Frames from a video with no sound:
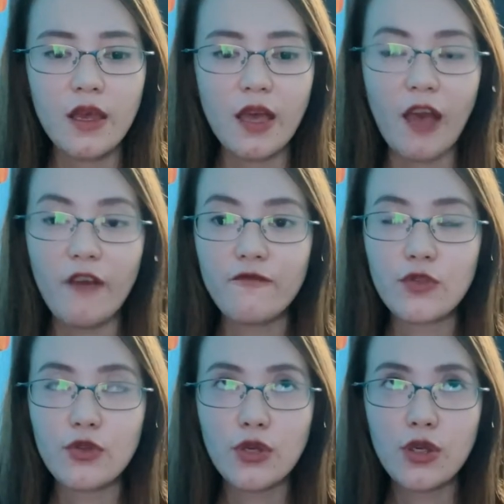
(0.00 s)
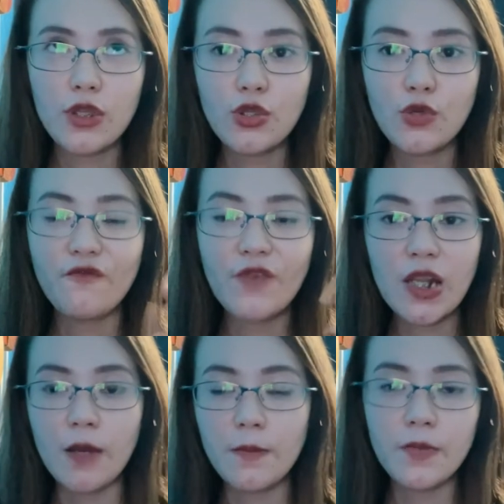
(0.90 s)
after you fill
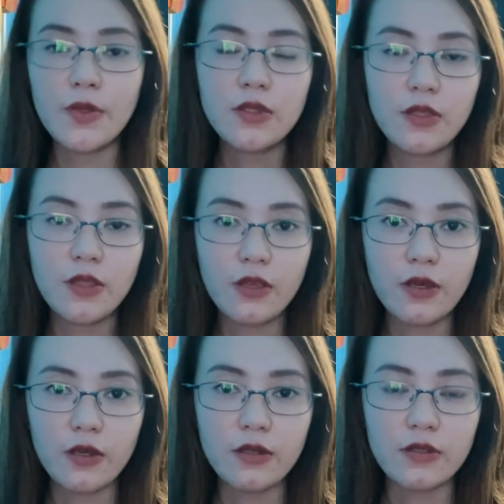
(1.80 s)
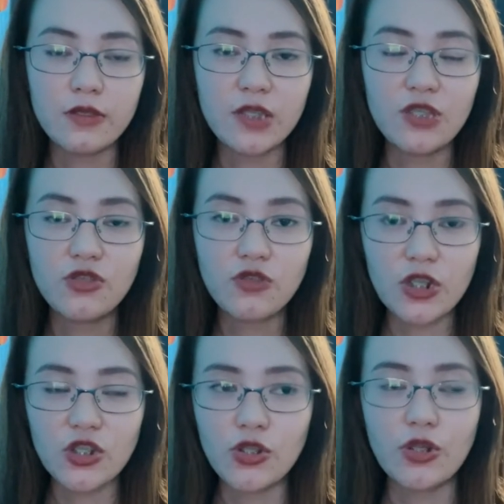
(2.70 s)
up the
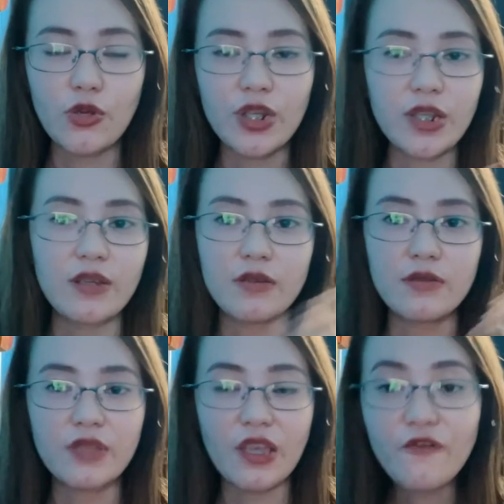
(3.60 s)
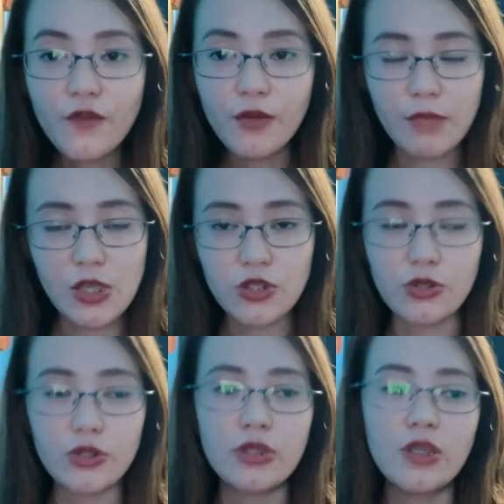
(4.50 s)
instruction or the
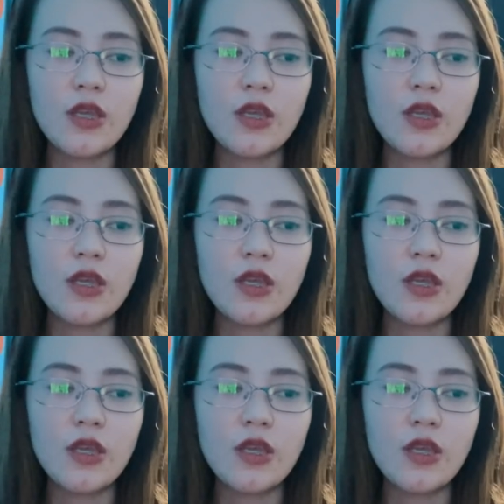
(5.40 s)
information,